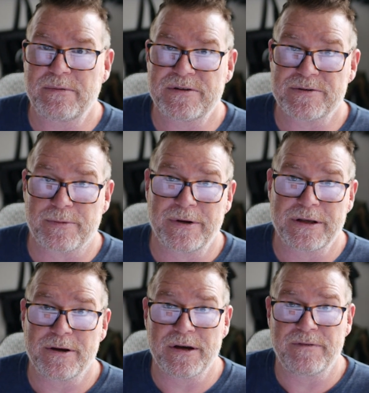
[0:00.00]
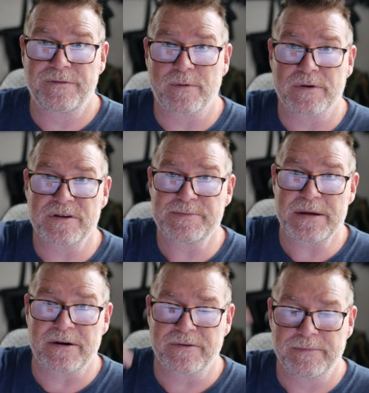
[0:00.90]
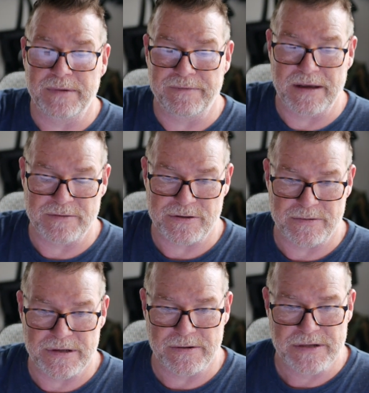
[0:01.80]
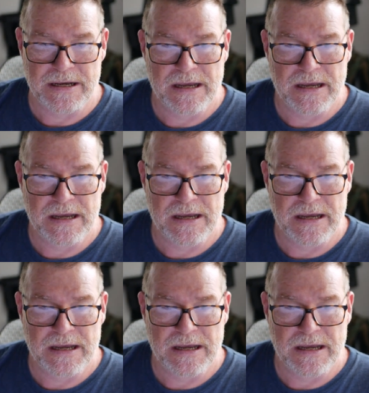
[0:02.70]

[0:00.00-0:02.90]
which is really good for the spinners if you have to shoot those.